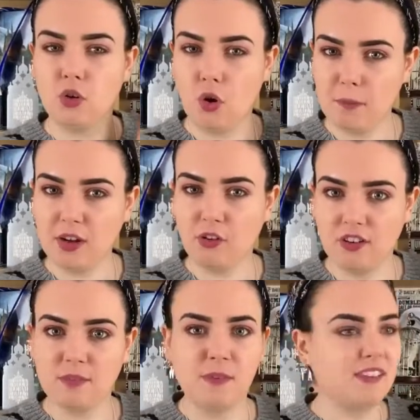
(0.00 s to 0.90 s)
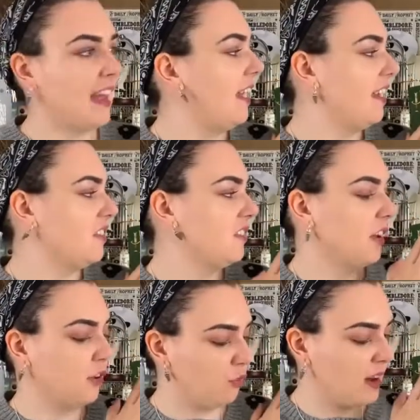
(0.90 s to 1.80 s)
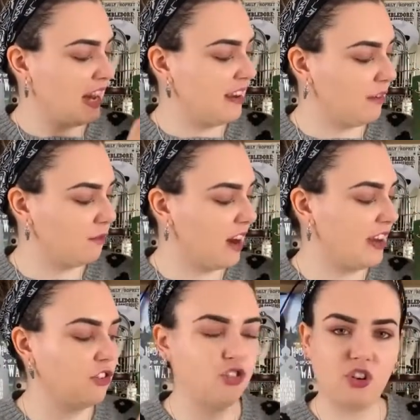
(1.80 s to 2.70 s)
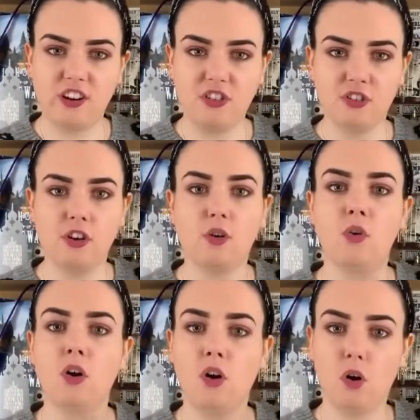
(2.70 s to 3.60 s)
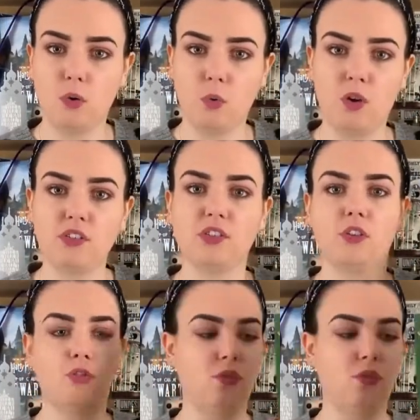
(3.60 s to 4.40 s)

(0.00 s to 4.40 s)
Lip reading: common Christmas colours, so the green and red traditional Hogwarts